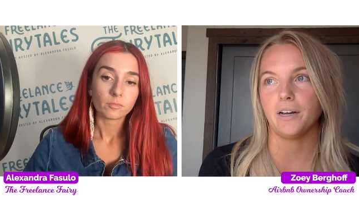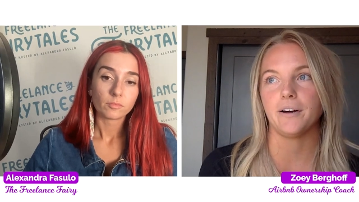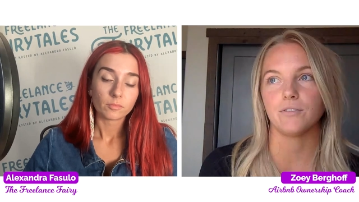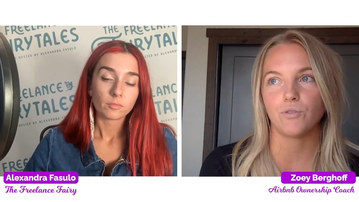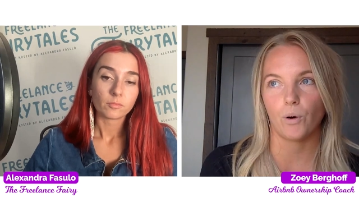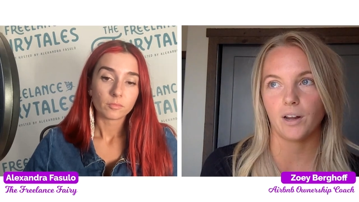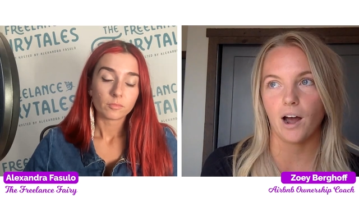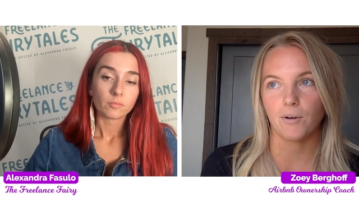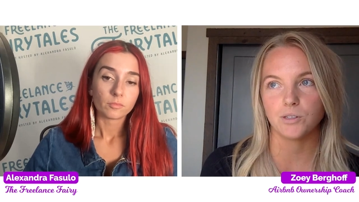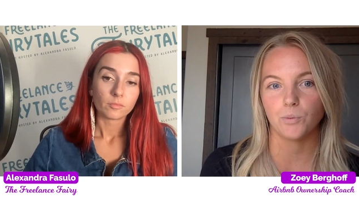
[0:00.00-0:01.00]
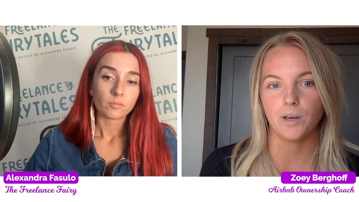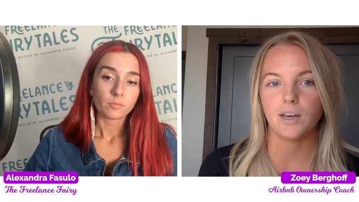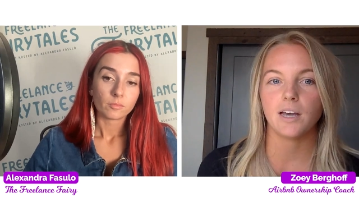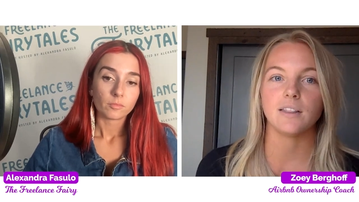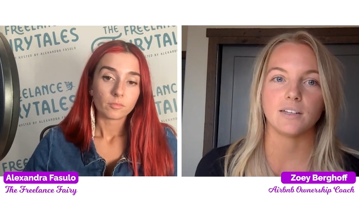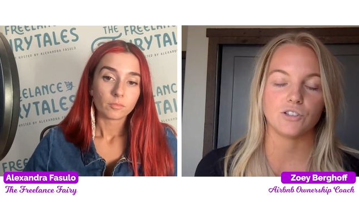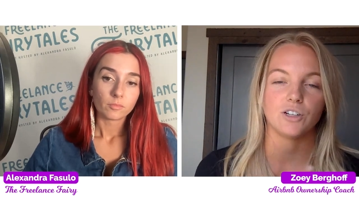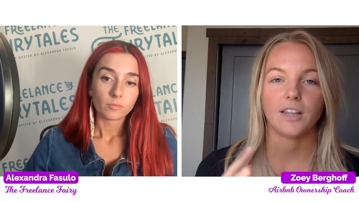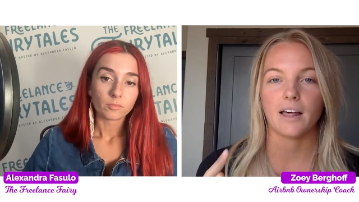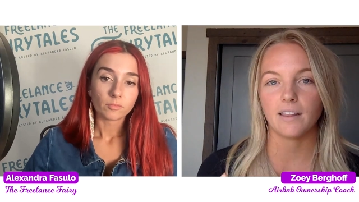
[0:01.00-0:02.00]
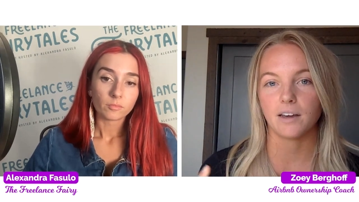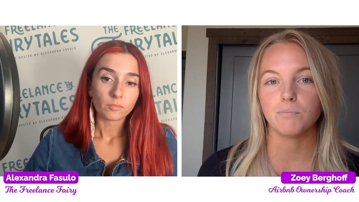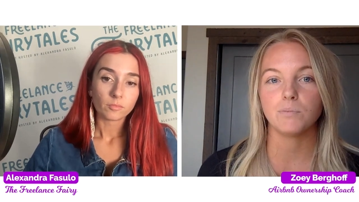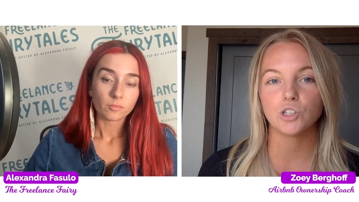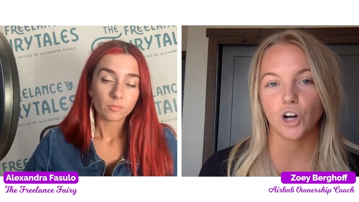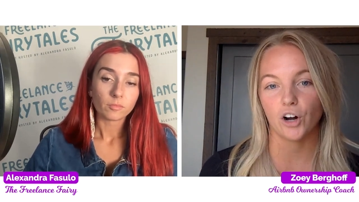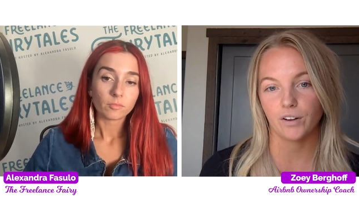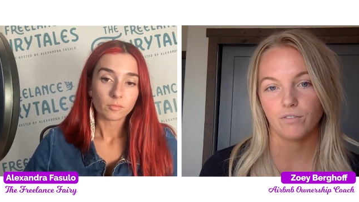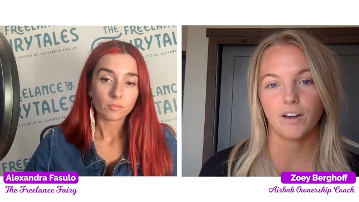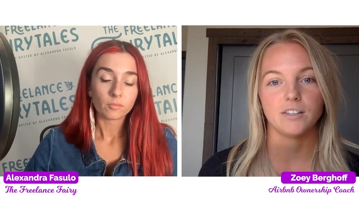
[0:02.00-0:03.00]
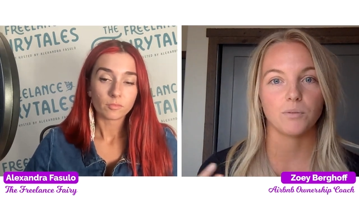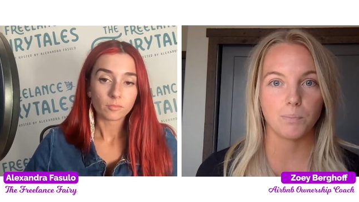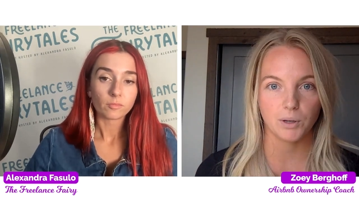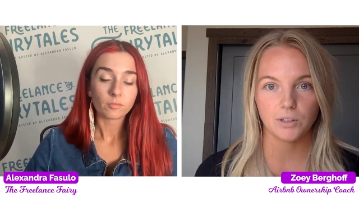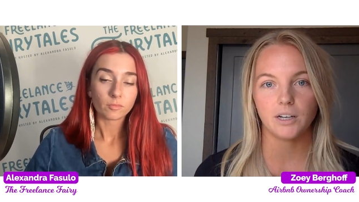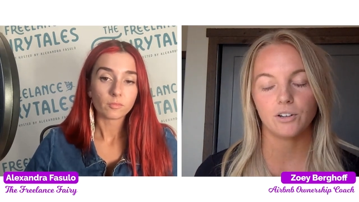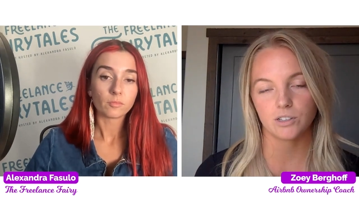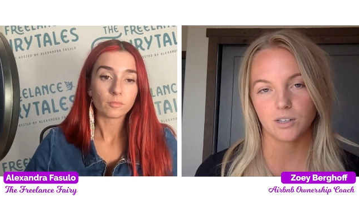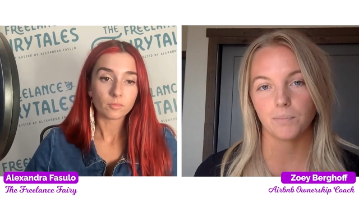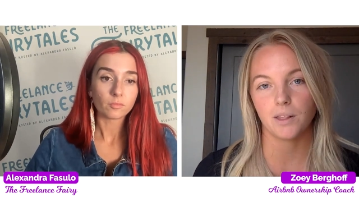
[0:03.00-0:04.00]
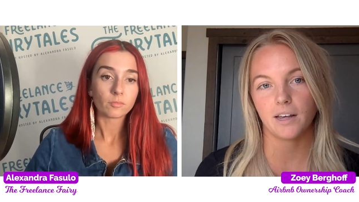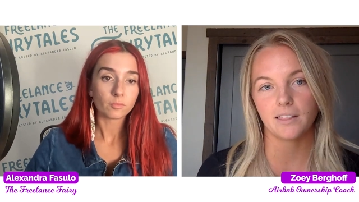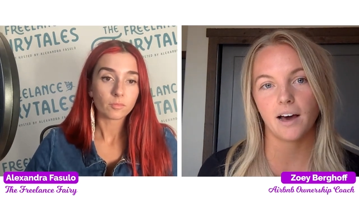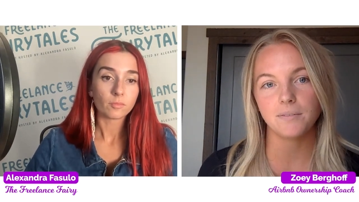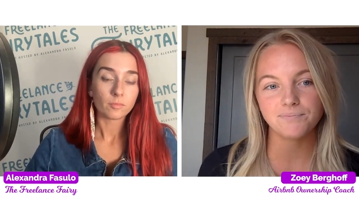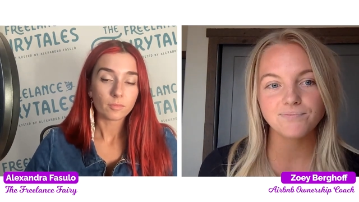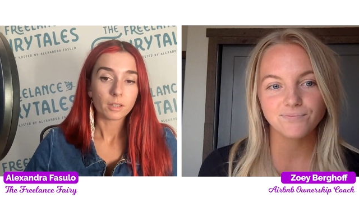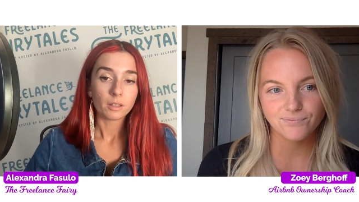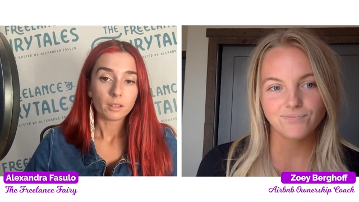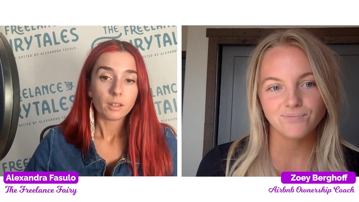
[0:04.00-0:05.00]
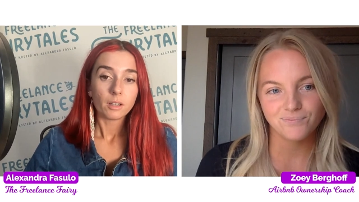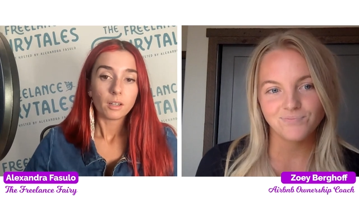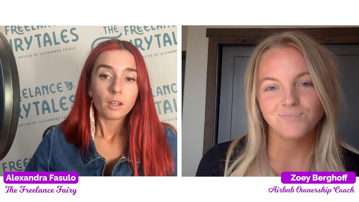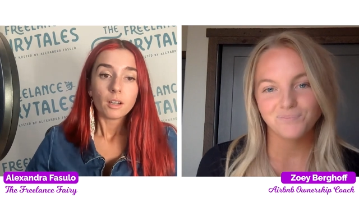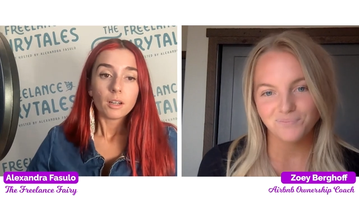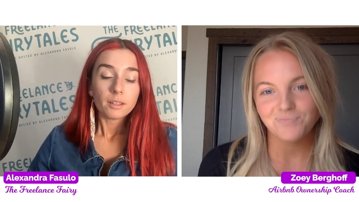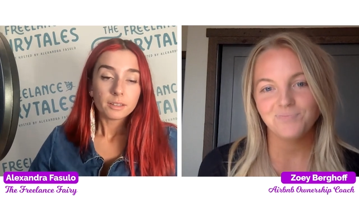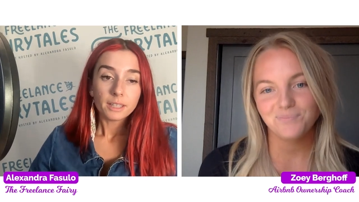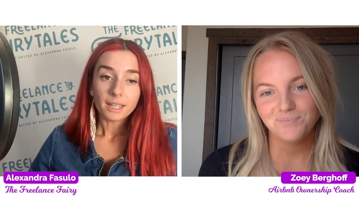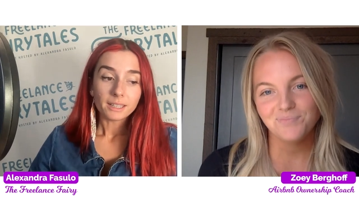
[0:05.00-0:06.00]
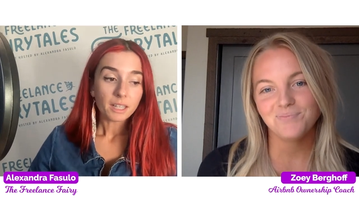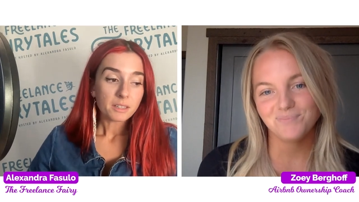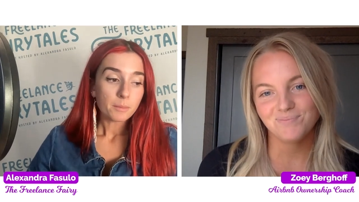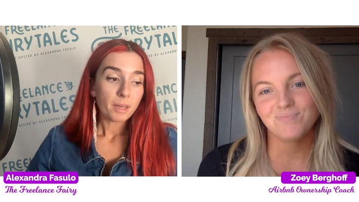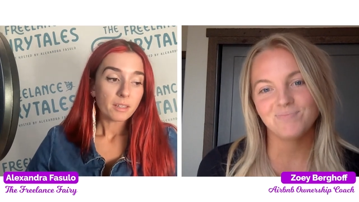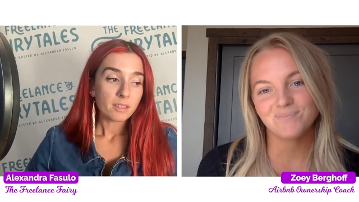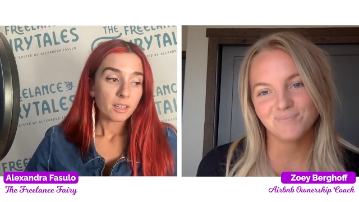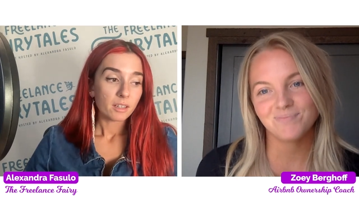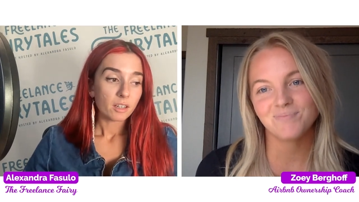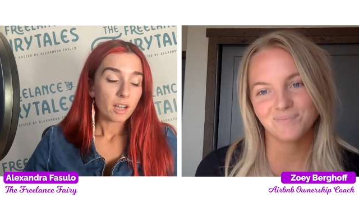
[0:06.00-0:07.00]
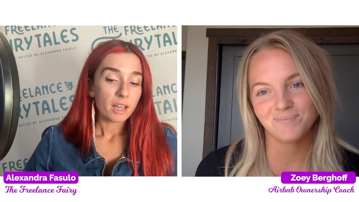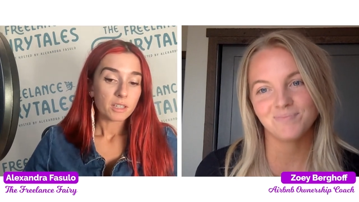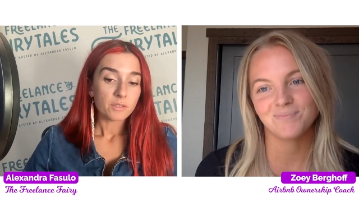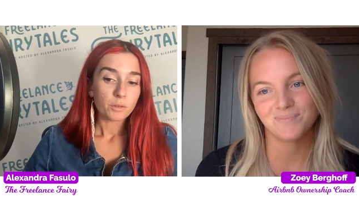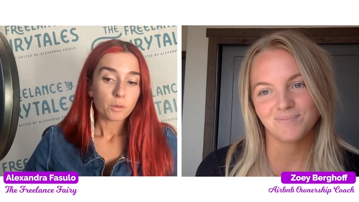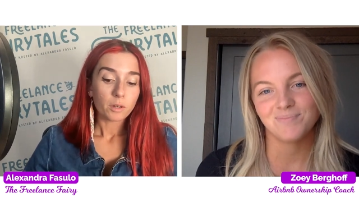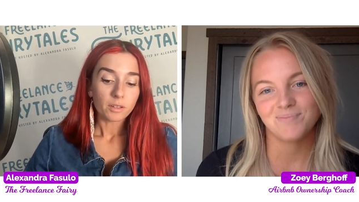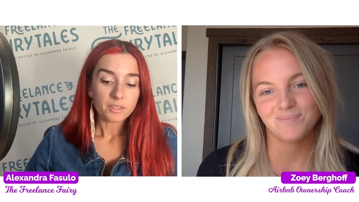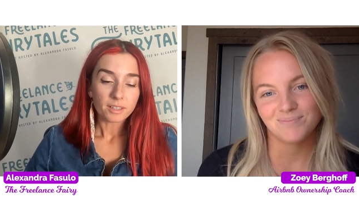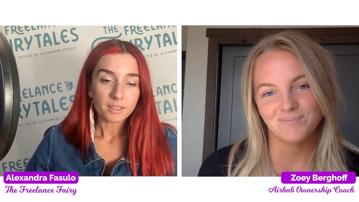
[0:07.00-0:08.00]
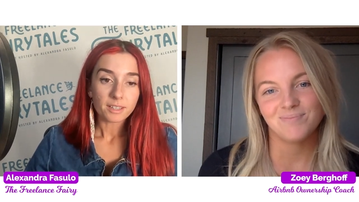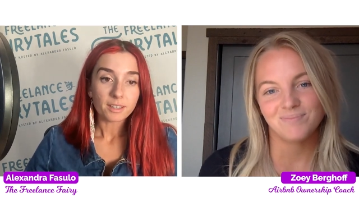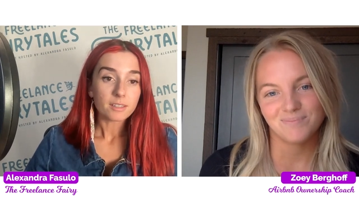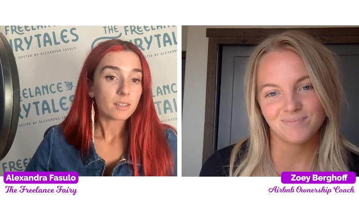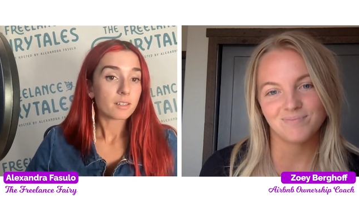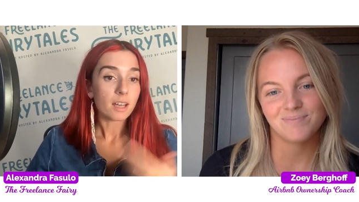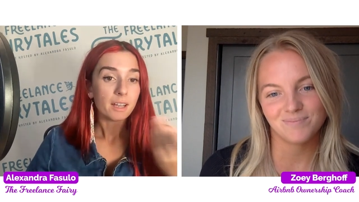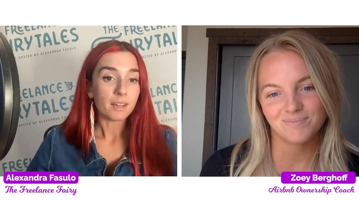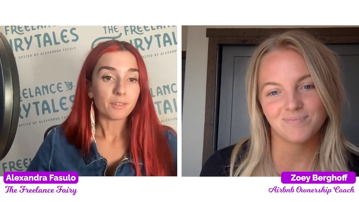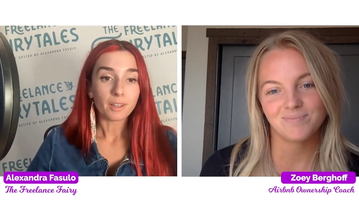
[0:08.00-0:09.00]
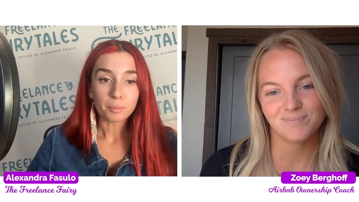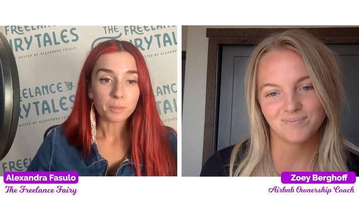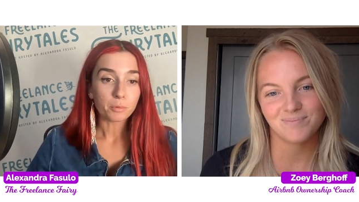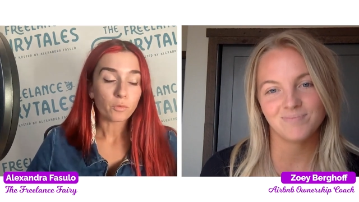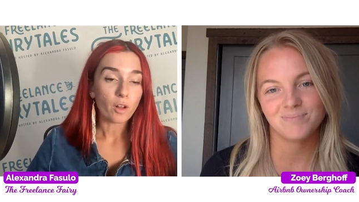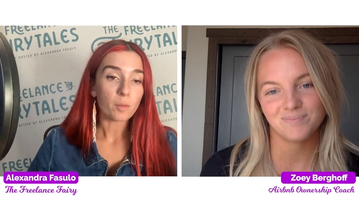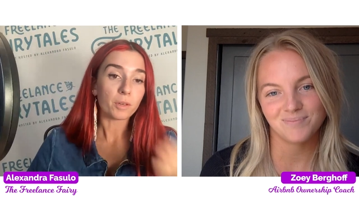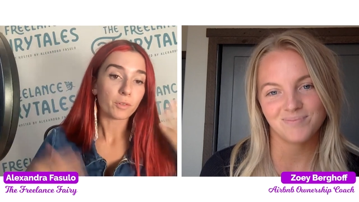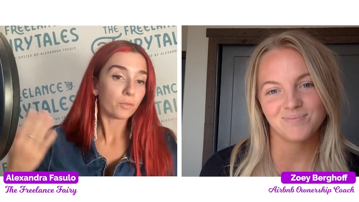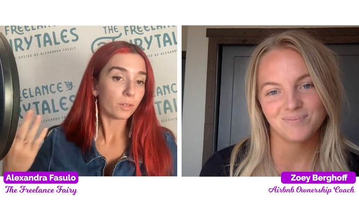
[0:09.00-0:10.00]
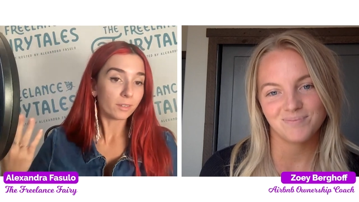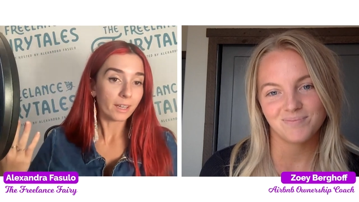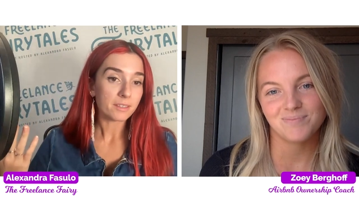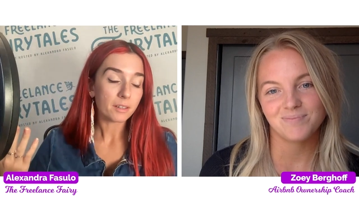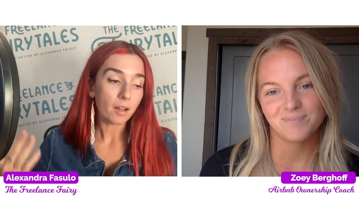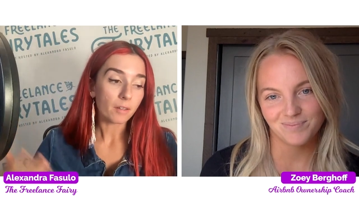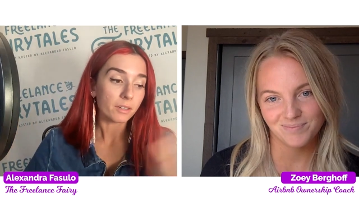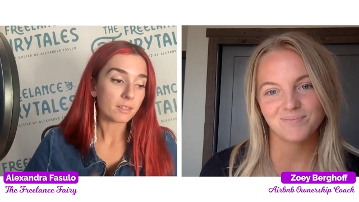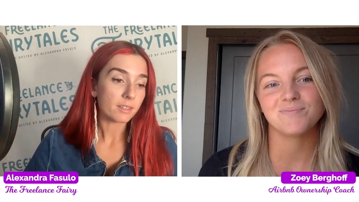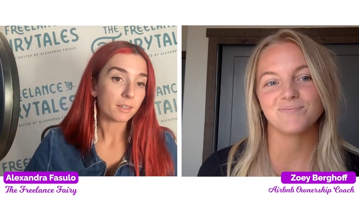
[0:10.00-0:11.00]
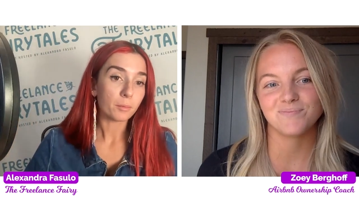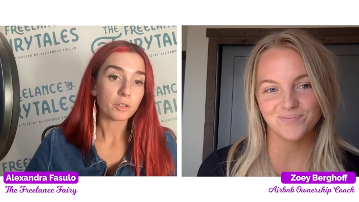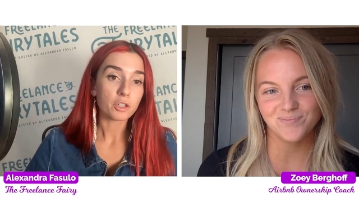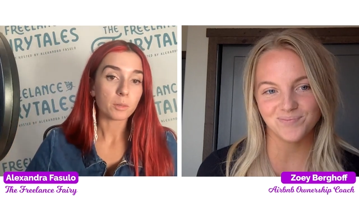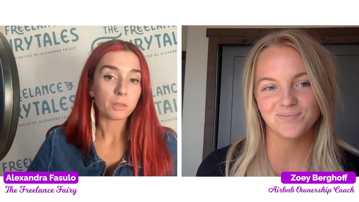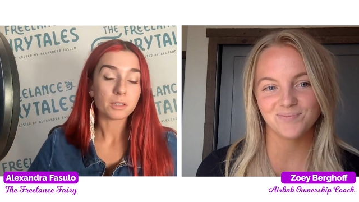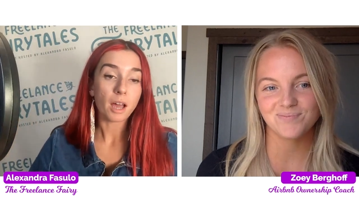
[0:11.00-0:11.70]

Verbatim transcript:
Speaker 1: near 40 hours a week unless you're in that like starting phase of building or something like that.
Speaker 2: Yeah, that's amazing, guys who are listening to this, because I have a lot of people who follow me for freelancing, obviously, which mm-hmm. can be